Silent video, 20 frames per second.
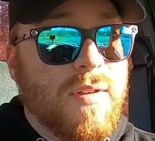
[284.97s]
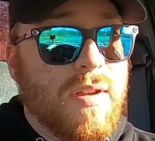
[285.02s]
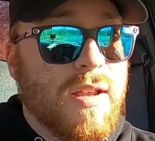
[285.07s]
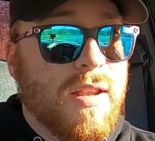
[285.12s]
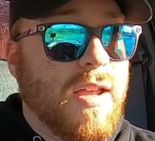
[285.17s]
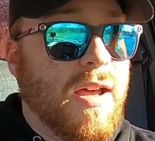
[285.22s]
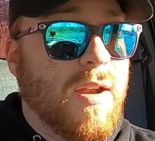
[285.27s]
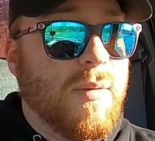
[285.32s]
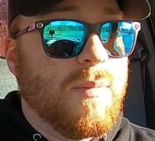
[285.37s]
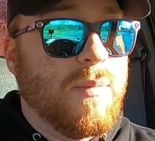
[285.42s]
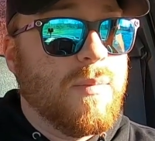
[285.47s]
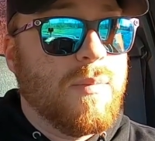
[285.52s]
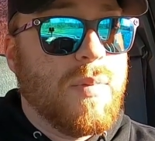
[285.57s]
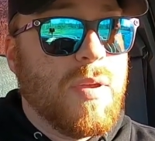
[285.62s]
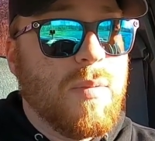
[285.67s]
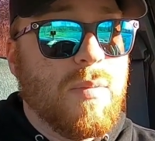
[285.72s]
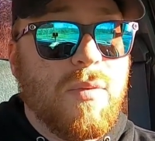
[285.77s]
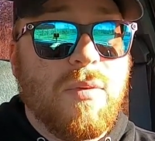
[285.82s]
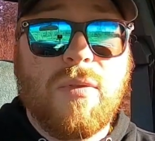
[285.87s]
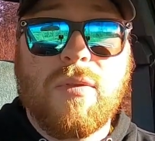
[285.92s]
a lot of
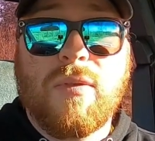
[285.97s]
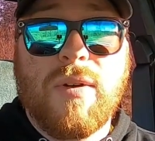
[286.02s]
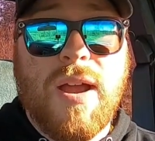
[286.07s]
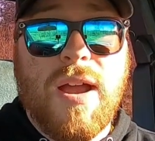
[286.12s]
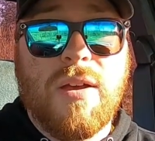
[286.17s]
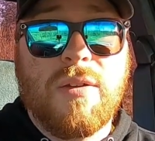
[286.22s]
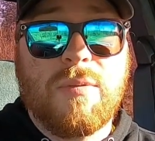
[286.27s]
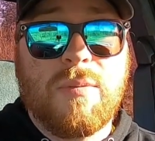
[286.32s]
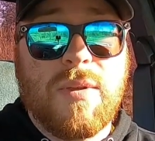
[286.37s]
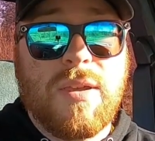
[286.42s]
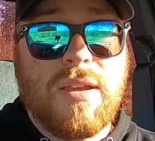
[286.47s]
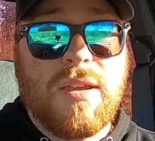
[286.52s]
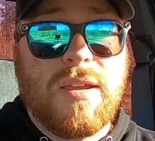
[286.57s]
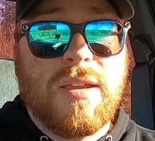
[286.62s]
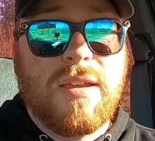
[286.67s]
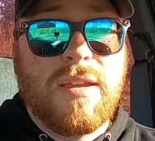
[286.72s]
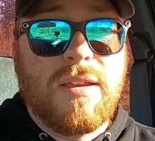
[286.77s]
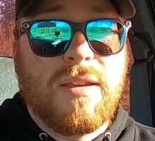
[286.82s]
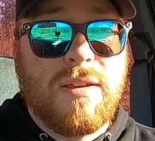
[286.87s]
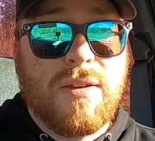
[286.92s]
people around
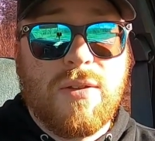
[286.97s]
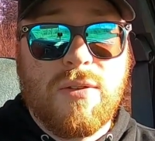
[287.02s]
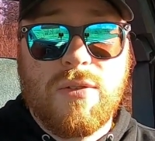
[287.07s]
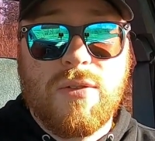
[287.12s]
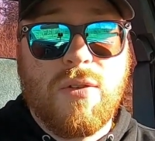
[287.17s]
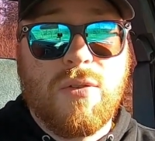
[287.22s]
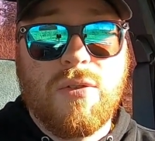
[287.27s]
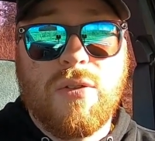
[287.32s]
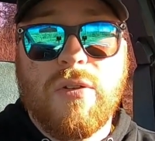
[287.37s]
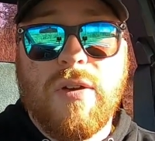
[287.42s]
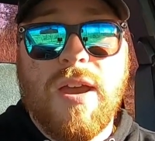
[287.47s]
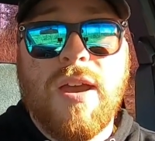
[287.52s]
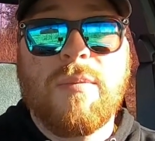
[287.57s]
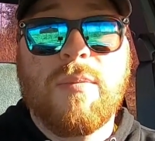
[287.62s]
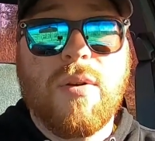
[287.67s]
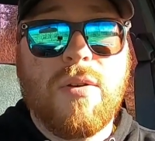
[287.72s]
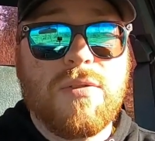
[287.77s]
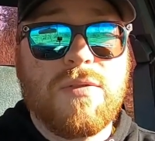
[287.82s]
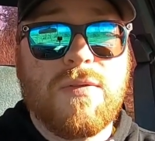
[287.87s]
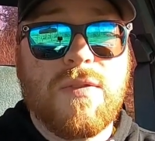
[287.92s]
me, don't know I have
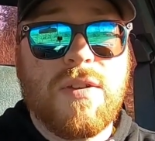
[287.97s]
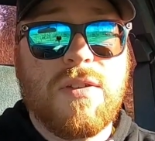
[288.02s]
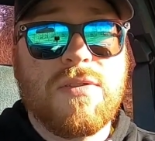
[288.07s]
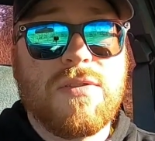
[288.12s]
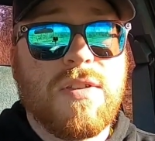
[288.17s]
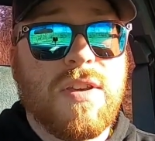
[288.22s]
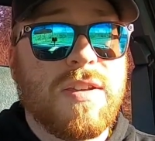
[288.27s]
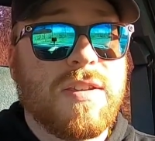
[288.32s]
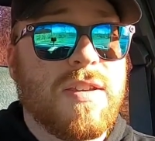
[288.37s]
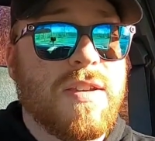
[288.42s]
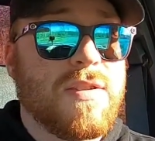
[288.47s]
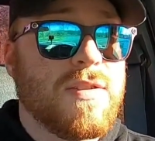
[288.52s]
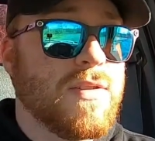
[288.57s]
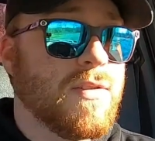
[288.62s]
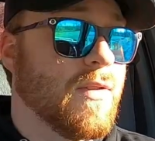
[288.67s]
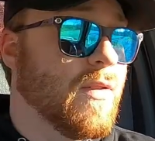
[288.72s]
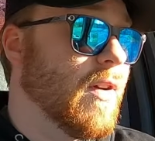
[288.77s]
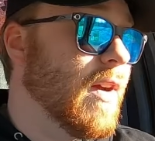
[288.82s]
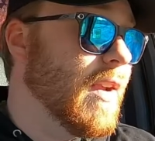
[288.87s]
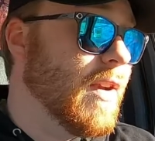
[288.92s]
post videos like this,
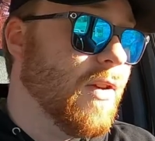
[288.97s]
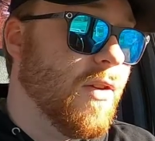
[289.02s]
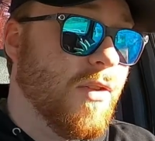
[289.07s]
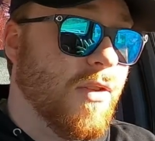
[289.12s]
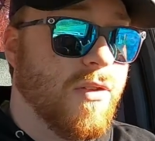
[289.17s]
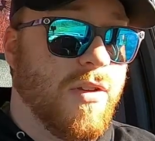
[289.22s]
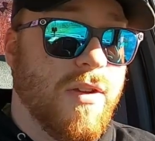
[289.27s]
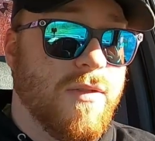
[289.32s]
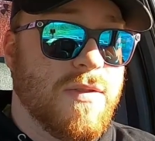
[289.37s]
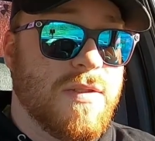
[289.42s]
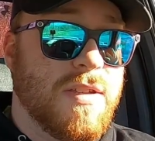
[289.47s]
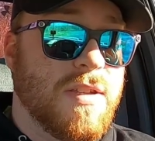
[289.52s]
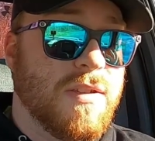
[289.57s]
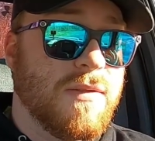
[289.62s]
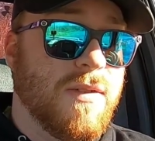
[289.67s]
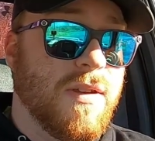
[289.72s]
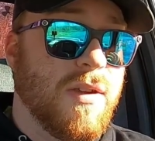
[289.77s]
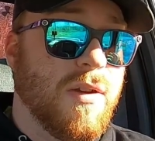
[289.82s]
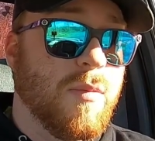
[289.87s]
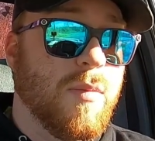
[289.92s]
so I know they'll never see this
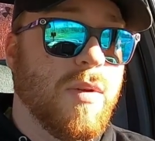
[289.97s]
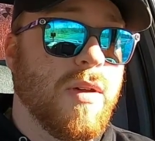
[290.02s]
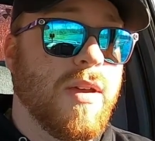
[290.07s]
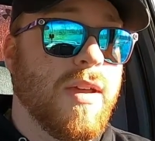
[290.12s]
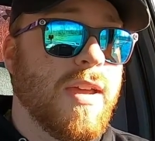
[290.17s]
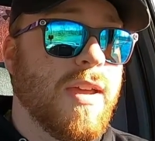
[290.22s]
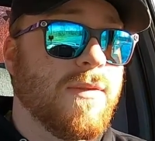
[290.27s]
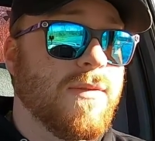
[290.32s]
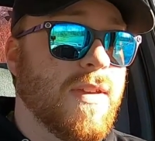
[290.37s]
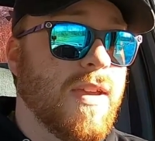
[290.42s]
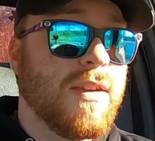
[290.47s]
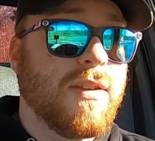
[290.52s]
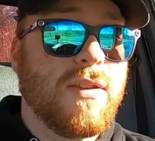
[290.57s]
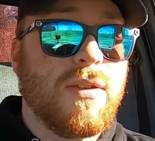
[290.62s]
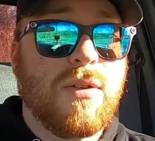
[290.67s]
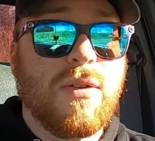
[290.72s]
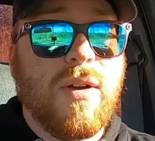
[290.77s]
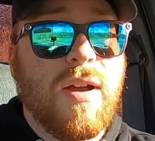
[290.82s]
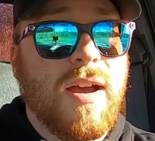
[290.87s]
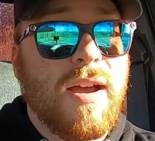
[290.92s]
video. But if they
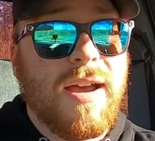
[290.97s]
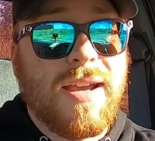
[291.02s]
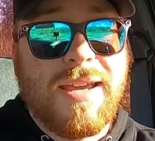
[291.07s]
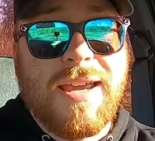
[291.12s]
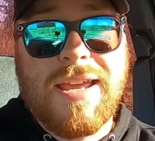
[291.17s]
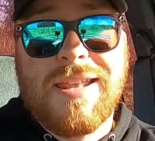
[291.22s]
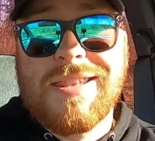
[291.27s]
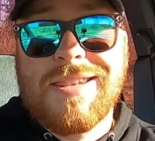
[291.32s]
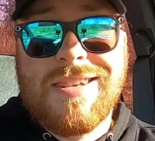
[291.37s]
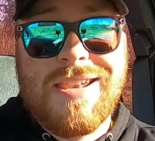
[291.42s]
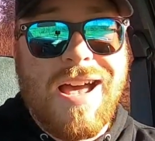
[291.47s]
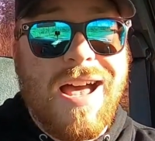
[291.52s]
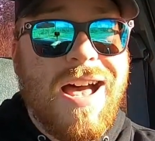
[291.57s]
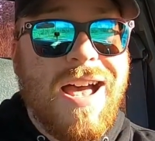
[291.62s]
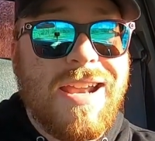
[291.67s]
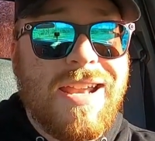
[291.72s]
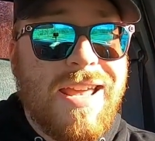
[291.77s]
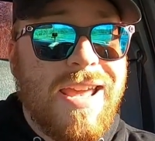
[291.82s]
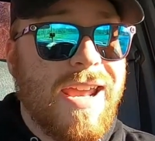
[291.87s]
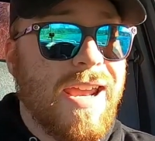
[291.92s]
do, again,
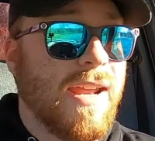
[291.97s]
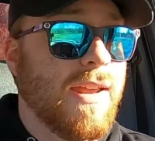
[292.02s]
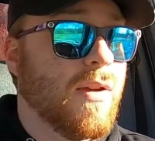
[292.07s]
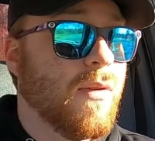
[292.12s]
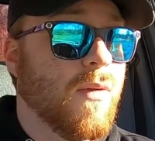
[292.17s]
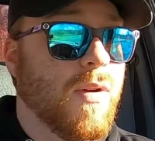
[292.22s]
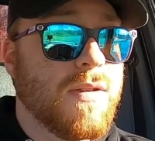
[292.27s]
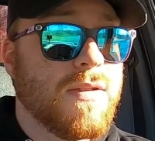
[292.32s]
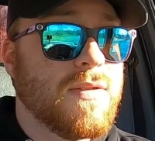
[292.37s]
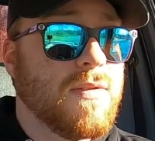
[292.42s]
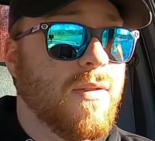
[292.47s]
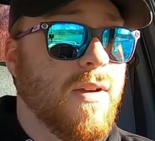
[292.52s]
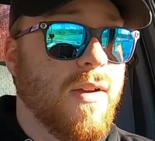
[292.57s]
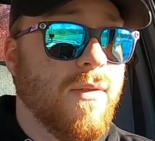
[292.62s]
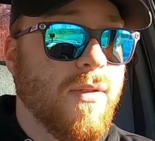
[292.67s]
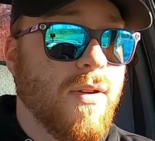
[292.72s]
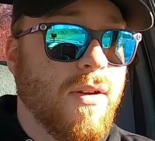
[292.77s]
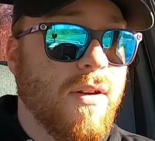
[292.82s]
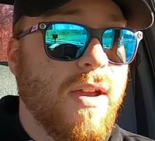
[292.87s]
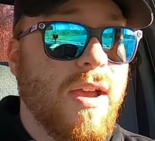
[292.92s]
not hating
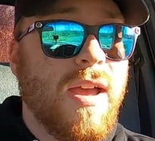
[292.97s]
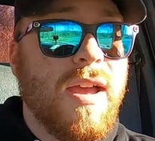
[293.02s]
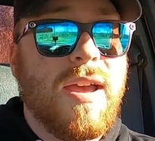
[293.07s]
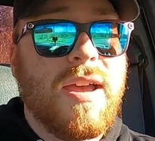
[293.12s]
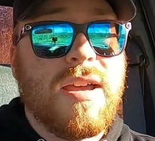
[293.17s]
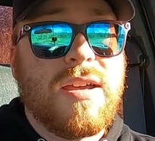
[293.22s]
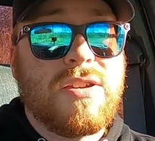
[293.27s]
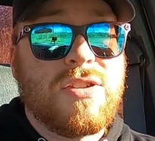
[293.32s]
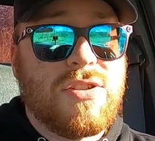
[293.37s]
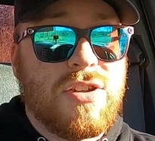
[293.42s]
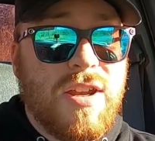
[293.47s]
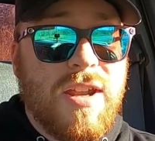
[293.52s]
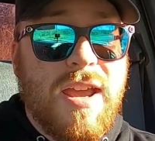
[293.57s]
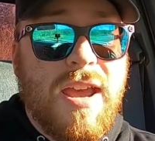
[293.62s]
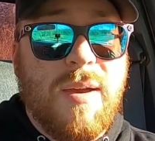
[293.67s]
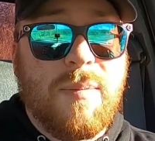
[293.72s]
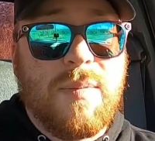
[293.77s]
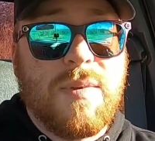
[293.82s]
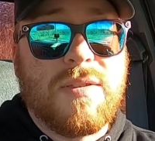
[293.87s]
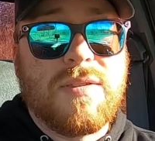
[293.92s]
whatsoever, Shit
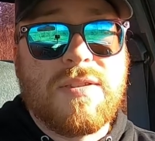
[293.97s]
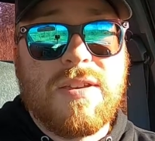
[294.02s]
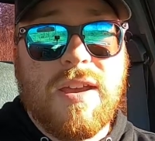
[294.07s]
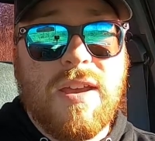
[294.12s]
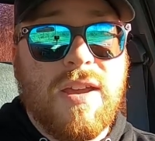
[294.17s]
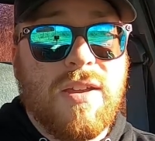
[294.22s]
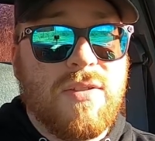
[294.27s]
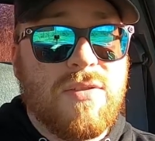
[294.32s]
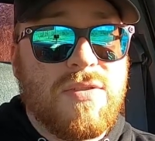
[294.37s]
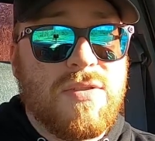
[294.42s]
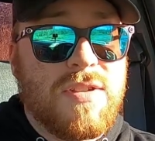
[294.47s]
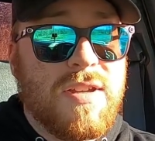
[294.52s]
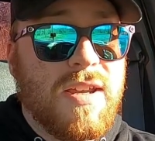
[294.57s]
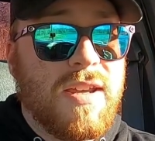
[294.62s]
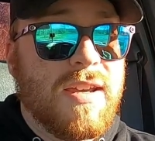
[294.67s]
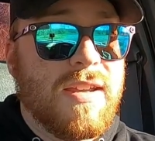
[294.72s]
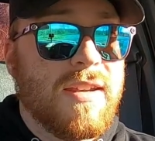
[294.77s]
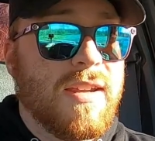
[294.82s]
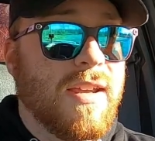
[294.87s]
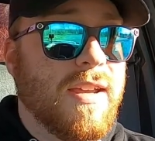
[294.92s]
happens, I
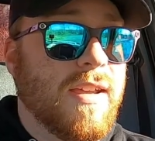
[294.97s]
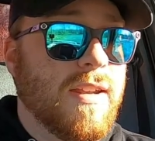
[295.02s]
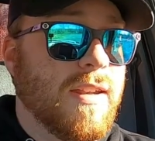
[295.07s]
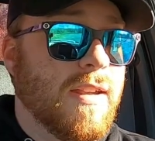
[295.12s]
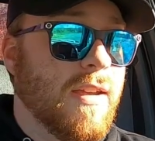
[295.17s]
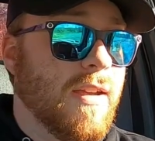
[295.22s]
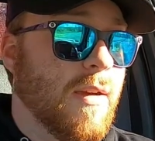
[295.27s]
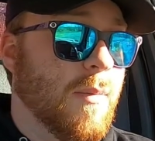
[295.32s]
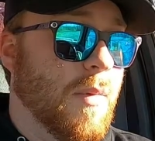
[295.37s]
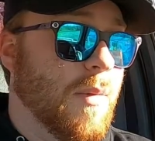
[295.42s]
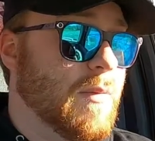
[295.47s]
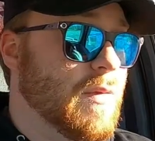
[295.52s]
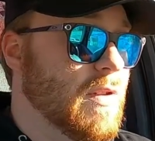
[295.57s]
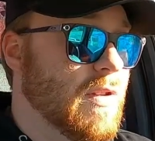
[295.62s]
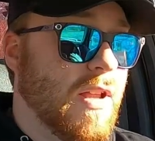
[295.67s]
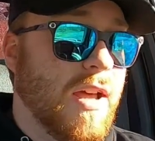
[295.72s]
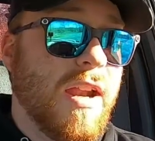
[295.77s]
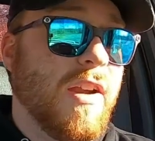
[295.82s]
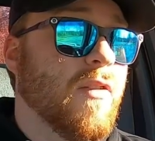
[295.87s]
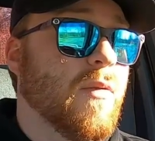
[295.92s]
understand, and I'm just
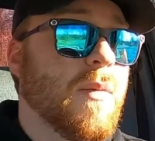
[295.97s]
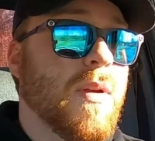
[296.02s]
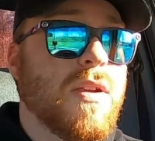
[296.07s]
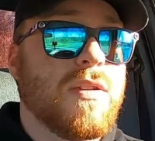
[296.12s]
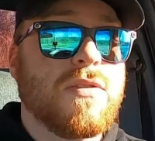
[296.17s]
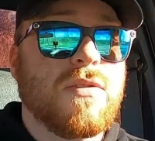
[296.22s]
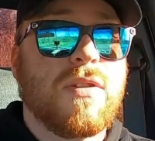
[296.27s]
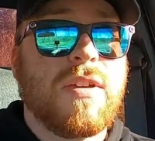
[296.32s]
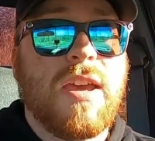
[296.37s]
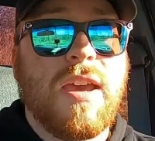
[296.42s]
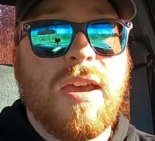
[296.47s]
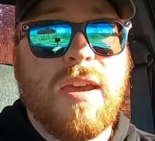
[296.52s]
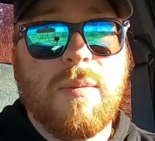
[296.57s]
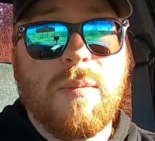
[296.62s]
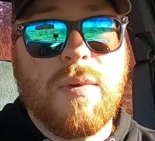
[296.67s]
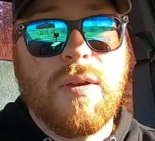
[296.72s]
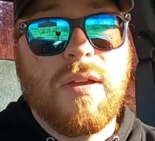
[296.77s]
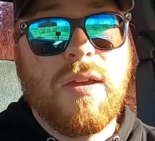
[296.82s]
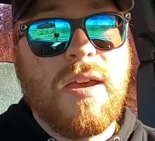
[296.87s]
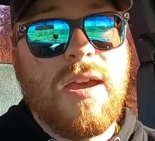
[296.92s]
glad everybody's okay.
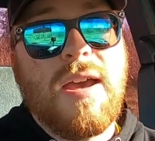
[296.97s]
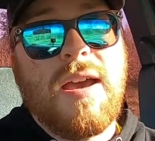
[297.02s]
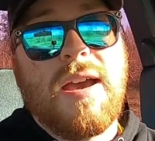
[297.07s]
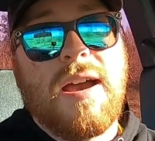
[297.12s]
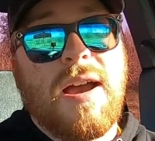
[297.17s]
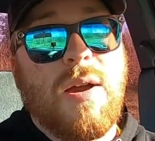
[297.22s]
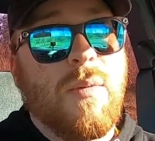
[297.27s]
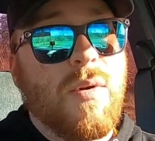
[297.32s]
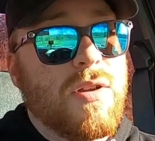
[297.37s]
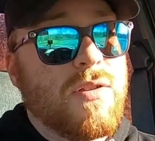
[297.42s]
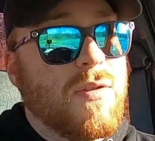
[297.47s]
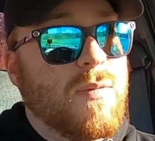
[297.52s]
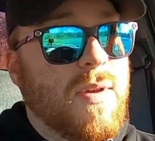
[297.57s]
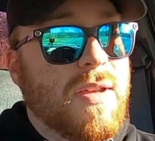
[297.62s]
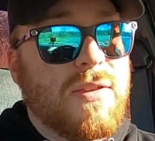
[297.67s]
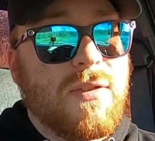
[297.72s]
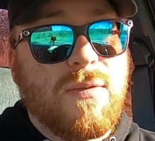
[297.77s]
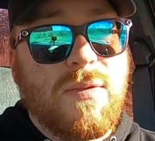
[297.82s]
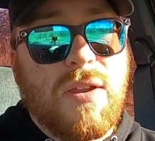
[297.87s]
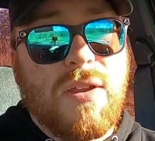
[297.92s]
But I wanted to
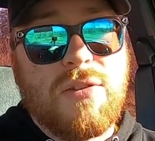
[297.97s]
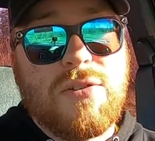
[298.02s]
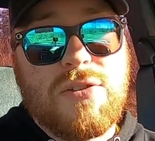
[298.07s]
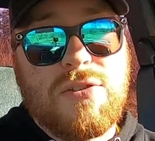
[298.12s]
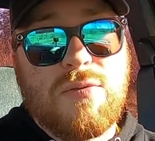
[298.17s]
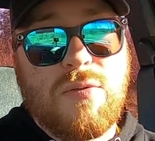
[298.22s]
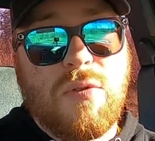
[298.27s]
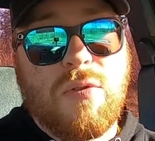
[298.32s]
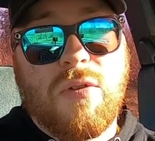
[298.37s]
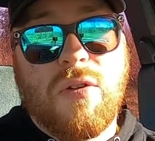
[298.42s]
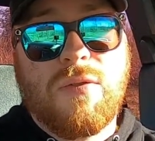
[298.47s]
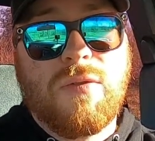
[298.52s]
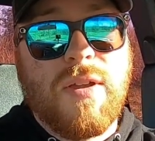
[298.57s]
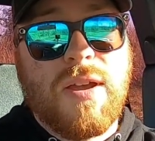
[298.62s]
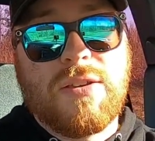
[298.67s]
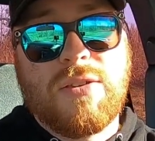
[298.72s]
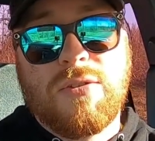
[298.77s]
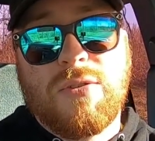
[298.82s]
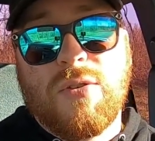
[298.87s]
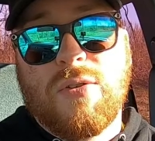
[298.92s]
make this video just sort of
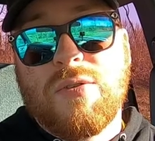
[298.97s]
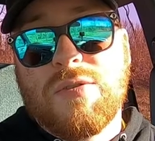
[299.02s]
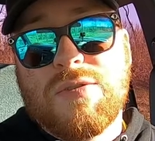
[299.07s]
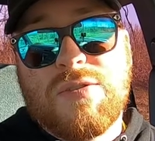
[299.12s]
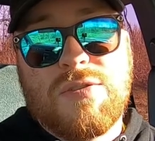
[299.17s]
reflect on the whole